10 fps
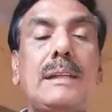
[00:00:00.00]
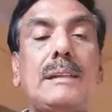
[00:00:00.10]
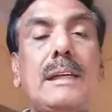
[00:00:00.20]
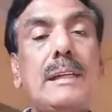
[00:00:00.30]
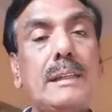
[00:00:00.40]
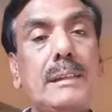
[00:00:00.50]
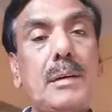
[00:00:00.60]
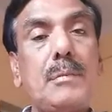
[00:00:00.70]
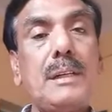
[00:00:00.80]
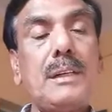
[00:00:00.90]
The next
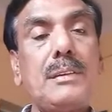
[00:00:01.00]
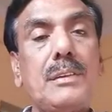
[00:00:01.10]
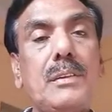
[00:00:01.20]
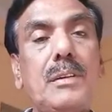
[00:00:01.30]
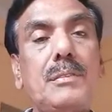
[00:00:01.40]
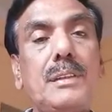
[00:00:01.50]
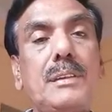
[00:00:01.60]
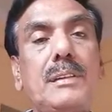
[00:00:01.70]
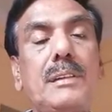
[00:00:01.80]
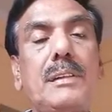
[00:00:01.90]
application of
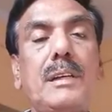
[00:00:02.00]
this